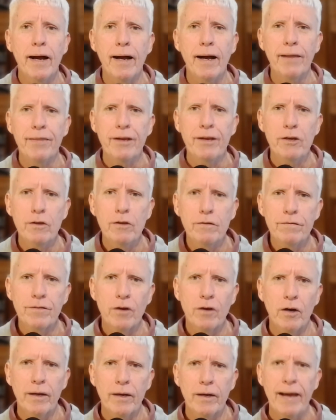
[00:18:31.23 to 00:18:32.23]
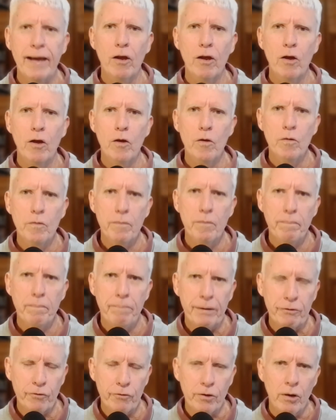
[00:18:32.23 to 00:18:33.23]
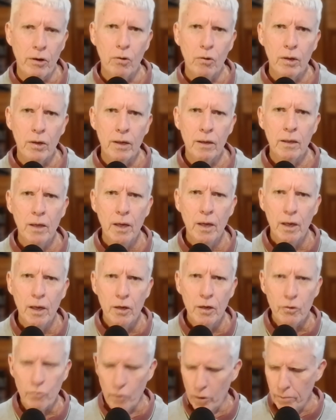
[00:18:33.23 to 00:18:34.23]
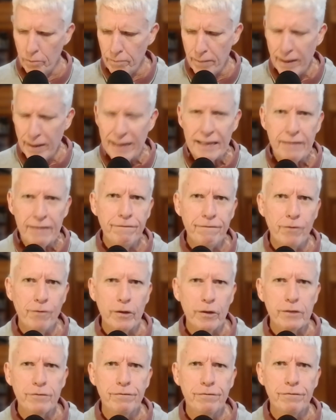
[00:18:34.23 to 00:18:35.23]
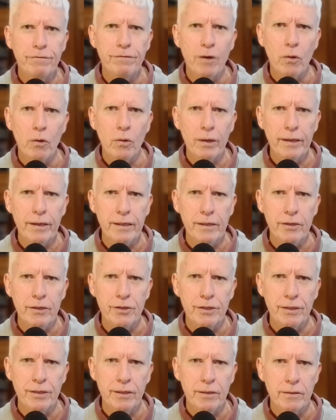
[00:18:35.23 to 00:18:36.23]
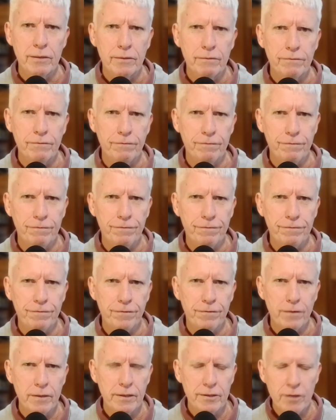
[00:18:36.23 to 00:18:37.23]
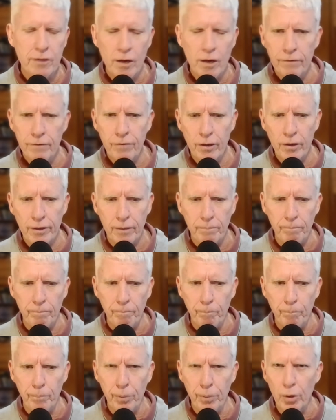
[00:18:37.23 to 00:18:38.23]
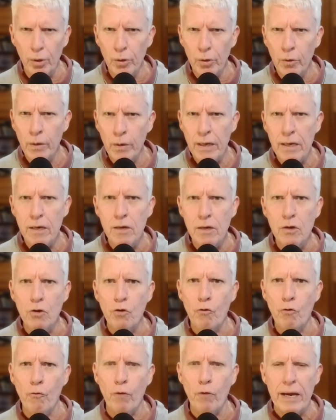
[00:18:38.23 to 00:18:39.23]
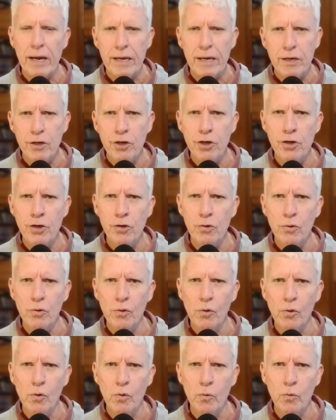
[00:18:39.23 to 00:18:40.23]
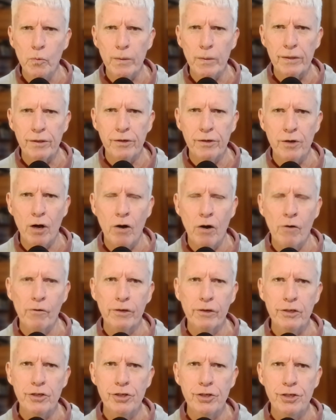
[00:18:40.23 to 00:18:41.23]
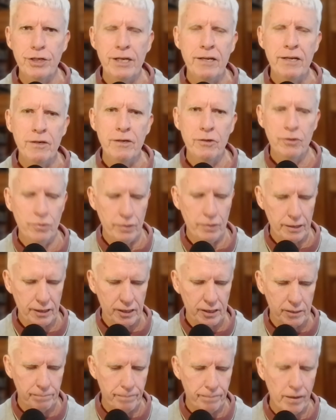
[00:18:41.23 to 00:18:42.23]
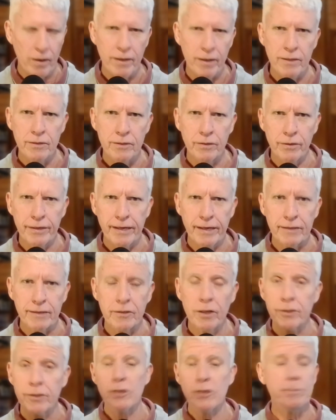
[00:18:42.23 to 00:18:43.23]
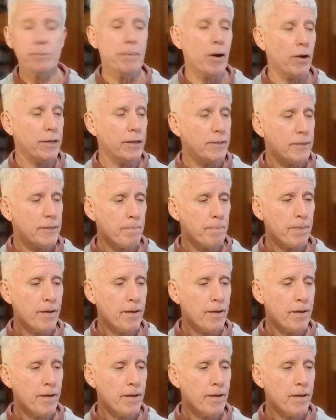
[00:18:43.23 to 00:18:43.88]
Then you've got Aloe petricola, grown mainly for its foliage. It's kind of like a bluey grey hue with an orange tint to the spines on the outside. So spines,